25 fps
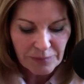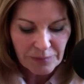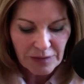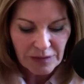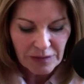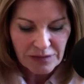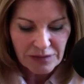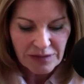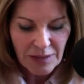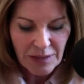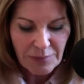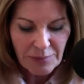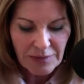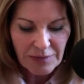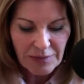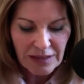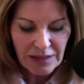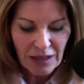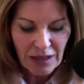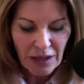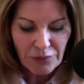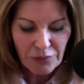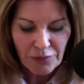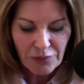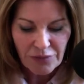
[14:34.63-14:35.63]
Some of
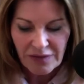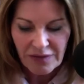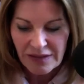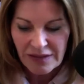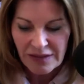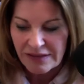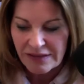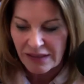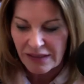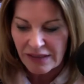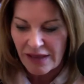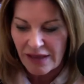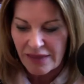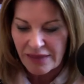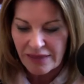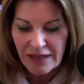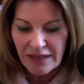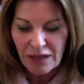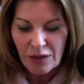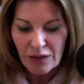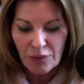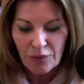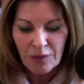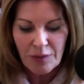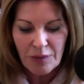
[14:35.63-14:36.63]
the other things that I
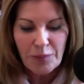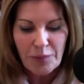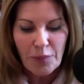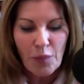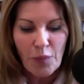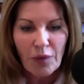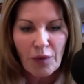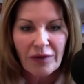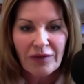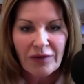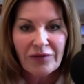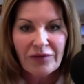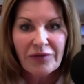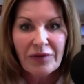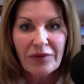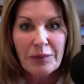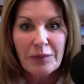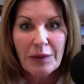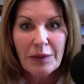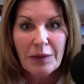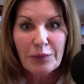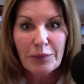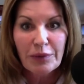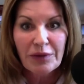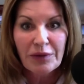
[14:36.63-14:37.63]
think are important from
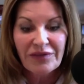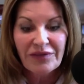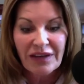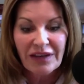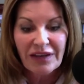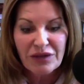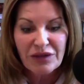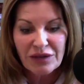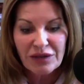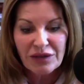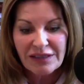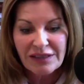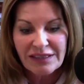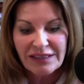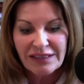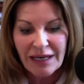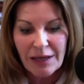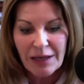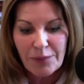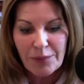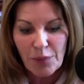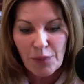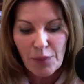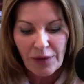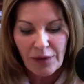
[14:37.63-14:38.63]
a prevention
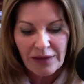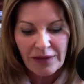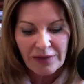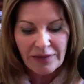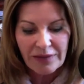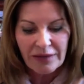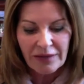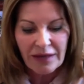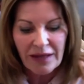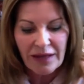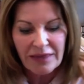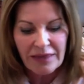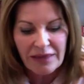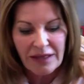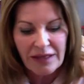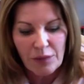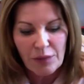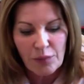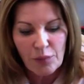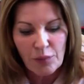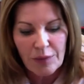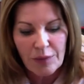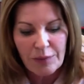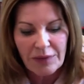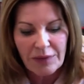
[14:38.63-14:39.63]
standpoint that I think
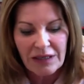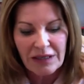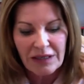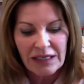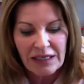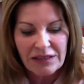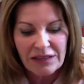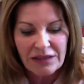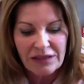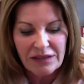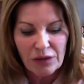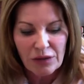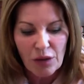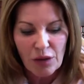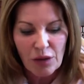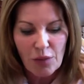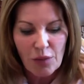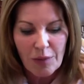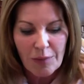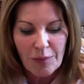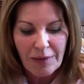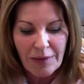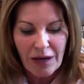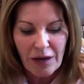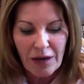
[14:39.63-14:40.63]
women need to
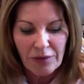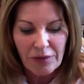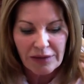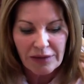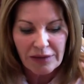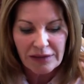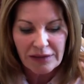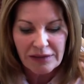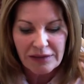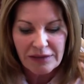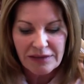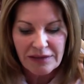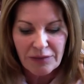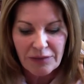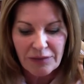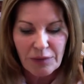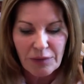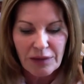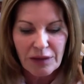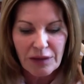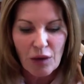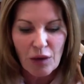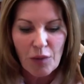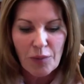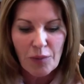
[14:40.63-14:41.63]
know about is, if
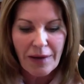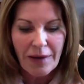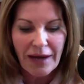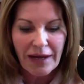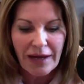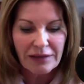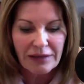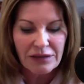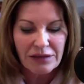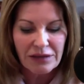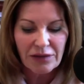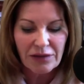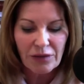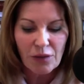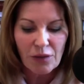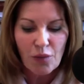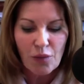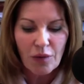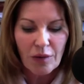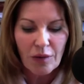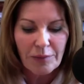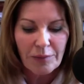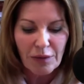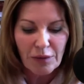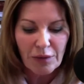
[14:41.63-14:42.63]
we go back to the
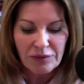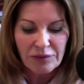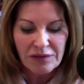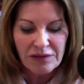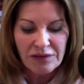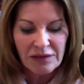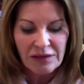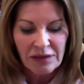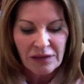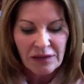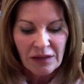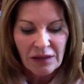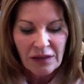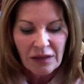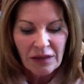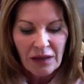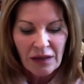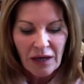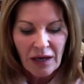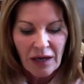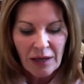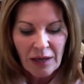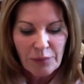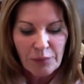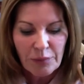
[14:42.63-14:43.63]
hormones,
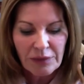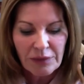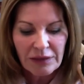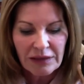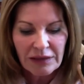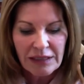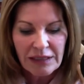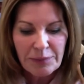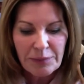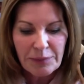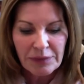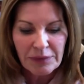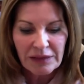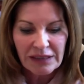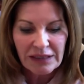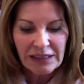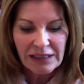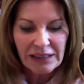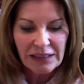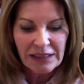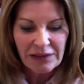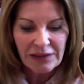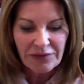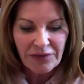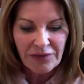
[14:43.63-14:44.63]
I really
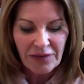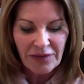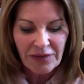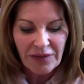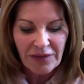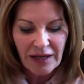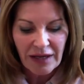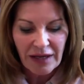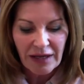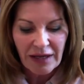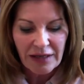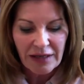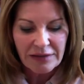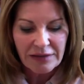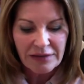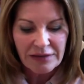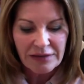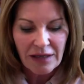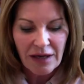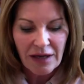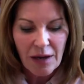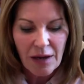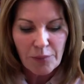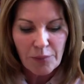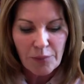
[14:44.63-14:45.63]
believe that
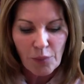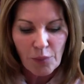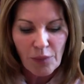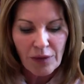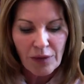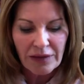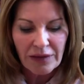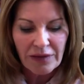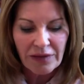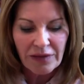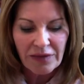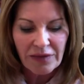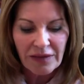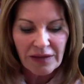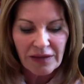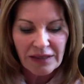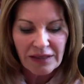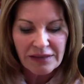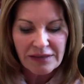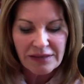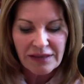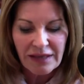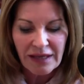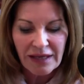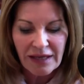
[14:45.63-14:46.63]
one of the
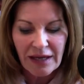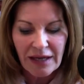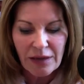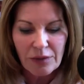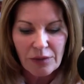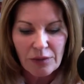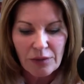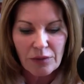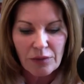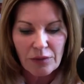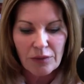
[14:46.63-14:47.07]
things that